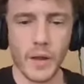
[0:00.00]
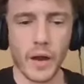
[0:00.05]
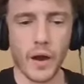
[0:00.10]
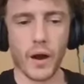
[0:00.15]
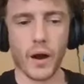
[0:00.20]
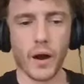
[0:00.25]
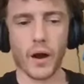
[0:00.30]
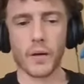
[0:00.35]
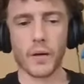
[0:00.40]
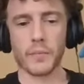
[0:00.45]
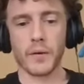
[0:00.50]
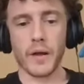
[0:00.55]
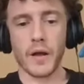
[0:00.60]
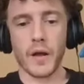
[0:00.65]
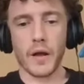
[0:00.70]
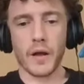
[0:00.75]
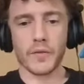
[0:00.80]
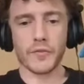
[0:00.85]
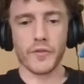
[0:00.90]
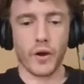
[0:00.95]
Um,
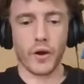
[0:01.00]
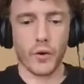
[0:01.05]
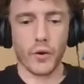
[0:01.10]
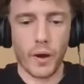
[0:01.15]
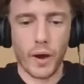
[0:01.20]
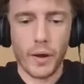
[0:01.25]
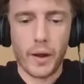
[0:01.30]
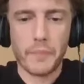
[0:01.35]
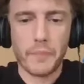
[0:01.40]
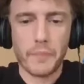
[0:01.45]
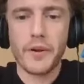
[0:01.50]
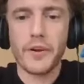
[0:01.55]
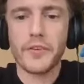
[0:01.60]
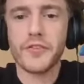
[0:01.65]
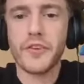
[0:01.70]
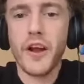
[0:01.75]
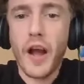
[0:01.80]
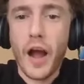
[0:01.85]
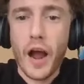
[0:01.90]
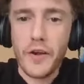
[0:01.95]
so I'm curious.
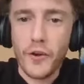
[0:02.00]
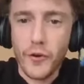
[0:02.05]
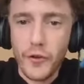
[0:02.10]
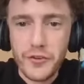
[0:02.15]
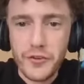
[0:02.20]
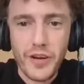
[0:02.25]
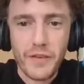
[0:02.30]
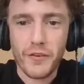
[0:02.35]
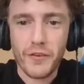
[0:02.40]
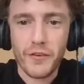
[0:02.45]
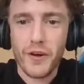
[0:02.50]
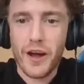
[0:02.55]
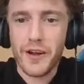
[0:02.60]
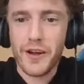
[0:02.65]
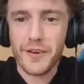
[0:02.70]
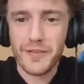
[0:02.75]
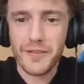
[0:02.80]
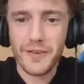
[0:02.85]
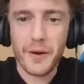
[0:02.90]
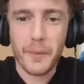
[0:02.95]
I know that you have a lot
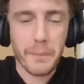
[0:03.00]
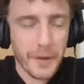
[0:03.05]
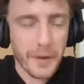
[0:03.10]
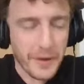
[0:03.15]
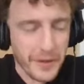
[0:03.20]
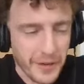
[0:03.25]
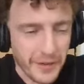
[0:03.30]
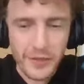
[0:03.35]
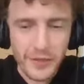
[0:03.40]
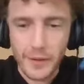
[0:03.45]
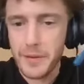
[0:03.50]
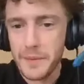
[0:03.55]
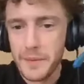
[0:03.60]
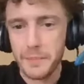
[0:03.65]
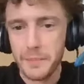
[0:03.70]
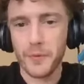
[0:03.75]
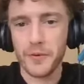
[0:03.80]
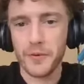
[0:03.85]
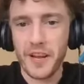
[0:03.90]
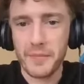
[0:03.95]
of uh, opinions on
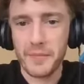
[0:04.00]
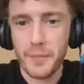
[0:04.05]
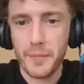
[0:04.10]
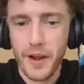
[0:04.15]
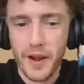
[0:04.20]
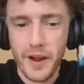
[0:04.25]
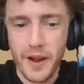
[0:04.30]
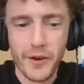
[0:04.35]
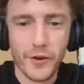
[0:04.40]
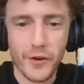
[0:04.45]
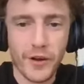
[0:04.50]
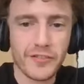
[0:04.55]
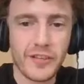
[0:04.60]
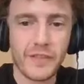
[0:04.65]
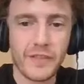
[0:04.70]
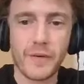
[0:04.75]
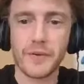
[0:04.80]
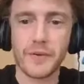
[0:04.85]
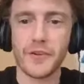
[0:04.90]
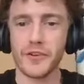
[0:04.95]
people in MMA and all that
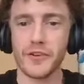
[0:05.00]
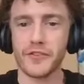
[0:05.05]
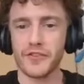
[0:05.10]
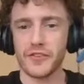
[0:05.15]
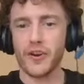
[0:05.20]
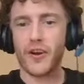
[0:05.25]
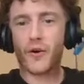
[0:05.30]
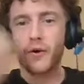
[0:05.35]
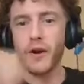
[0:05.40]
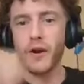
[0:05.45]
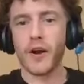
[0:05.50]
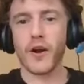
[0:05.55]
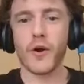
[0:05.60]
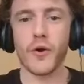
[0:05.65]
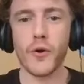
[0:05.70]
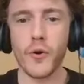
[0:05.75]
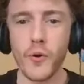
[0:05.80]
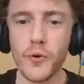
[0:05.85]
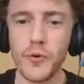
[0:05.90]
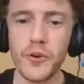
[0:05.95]
stuff. I'm curious to know
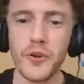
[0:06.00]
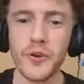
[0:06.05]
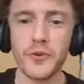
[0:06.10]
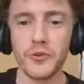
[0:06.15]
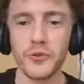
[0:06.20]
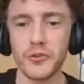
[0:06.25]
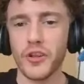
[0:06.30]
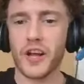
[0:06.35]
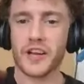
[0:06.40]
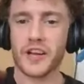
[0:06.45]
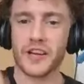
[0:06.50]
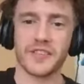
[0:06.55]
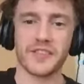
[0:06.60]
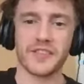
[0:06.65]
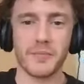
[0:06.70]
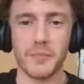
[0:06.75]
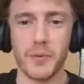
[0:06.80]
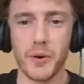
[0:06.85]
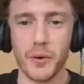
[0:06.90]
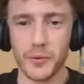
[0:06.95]
who do you like
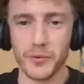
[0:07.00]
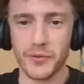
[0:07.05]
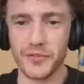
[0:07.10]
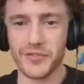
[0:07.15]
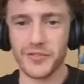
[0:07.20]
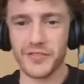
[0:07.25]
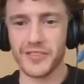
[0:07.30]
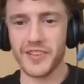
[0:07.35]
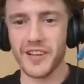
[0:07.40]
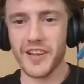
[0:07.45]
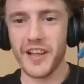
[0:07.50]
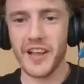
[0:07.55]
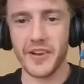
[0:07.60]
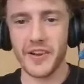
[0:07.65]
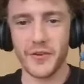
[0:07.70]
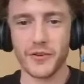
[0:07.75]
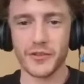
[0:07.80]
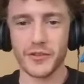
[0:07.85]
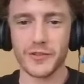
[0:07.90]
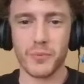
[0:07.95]
the most
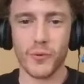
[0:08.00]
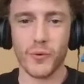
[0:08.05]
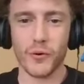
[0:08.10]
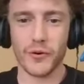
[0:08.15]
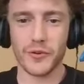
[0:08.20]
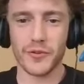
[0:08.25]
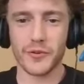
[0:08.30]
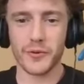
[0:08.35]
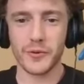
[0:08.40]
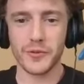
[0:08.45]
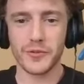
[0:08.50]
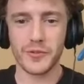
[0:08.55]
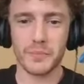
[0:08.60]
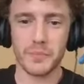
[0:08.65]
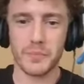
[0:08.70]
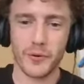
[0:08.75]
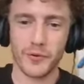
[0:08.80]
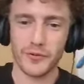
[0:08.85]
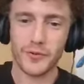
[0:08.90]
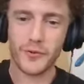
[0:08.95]
in your sport? Who's the
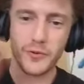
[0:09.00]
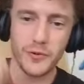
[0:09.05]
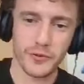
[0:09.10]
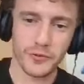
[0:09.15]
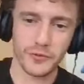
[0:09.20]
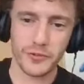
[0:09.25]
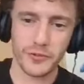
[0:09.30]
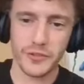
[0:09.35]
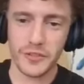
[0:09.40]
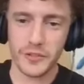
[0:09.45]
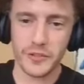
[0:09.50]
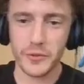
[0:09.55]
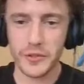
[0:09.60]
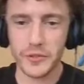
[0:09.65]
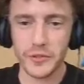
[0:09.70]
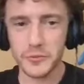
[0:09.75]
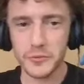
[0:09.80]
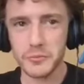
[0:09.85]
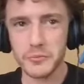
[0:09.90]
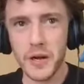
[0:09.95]
person who you who
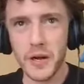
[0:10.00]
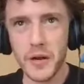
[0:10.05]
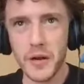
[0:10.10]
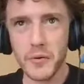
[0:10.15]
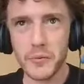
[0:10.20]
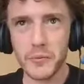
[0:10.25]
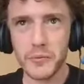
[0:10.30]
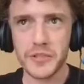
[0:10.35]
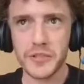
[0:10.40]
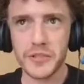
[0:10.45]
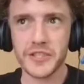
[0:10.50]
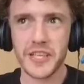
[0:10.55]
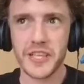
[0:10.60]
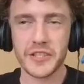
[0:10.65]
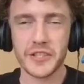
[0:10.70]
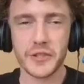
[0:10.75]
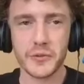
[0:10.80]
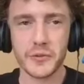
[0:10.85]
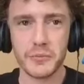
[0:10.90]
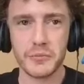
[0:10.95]
you would say
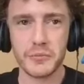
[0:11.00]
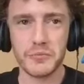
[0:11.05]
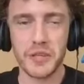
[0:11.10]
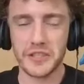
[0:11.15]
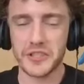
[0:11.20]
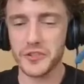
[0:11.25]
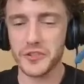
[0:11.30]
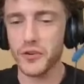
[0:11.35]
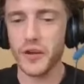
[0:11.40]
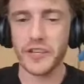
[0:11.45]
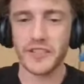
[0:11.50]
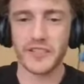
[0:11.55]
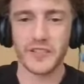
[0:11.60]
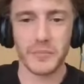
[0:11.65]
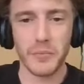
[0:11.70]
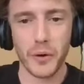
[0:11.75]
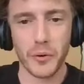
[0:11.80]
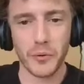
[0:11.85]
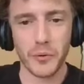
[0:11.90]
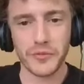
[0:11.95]
that you that you like the
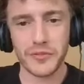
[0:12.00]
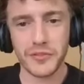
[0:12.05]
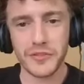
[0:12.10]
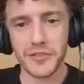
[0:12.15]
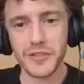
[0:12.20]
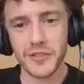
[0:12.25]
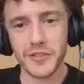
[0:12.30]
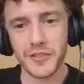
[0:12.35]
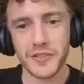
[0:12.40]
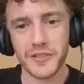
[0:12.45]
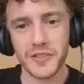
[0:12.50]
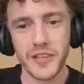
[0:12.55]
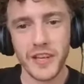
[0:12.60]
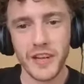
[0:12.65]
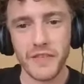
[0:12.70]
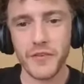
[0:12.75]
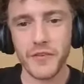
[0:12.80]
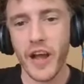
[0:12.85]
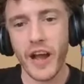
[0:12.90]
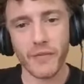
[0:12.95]
most
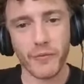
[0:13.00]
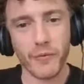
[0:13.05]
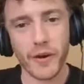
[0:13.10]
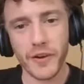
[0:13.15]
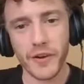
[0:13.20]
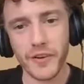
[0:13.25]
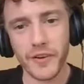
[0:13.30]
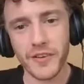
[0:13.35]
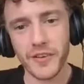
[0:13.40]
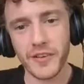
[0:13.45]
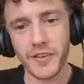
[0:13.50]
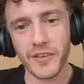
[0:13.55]
if you have one?